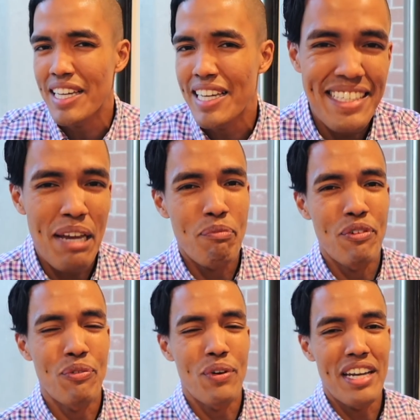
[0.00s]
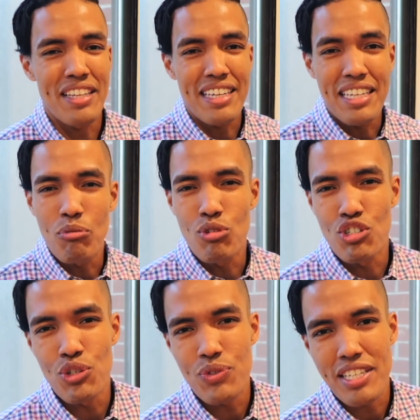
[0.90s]
type of way that he was
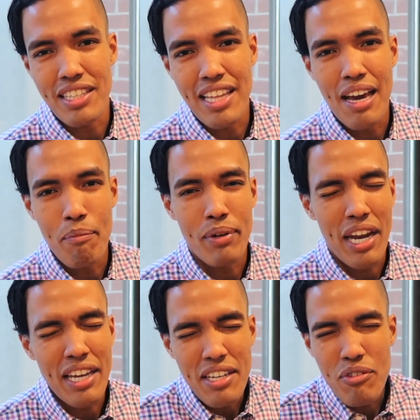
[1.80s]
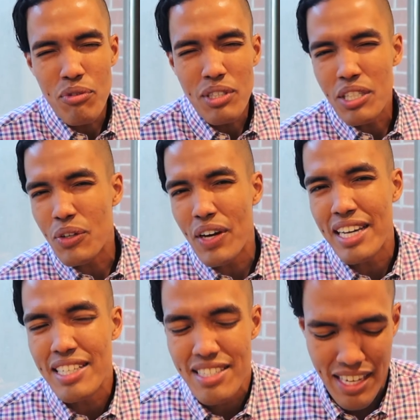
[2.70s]
using that, but I didn't really know how
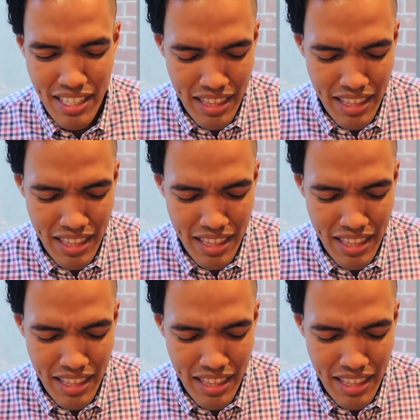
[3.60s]
to take